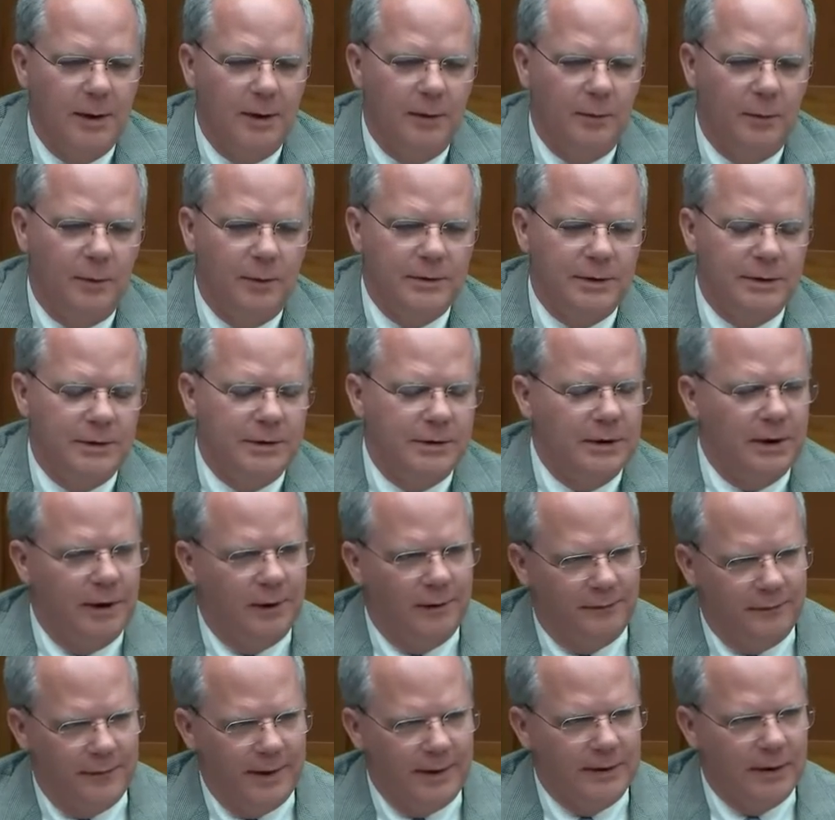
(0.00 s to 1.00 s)
was this is going to
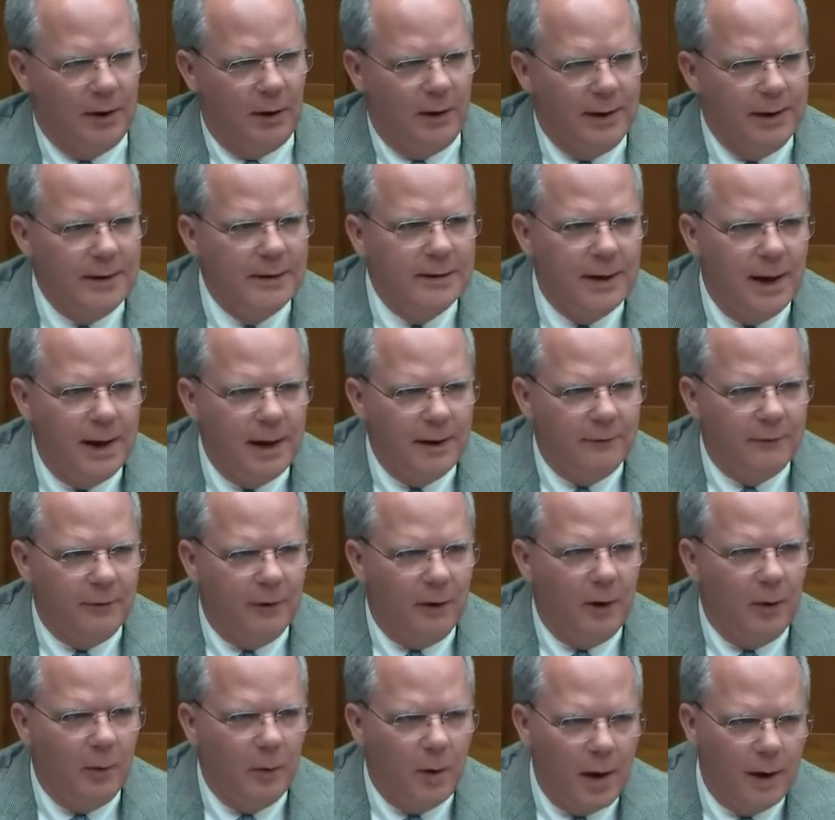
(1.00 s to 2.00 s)
affect our intake for
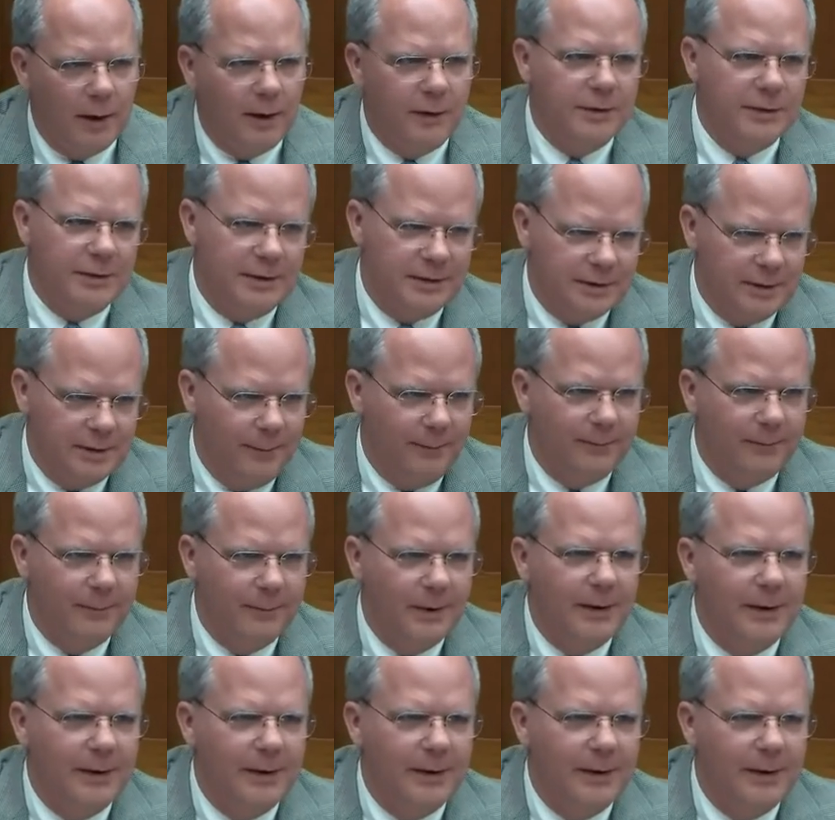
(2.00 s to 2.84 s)
our water system.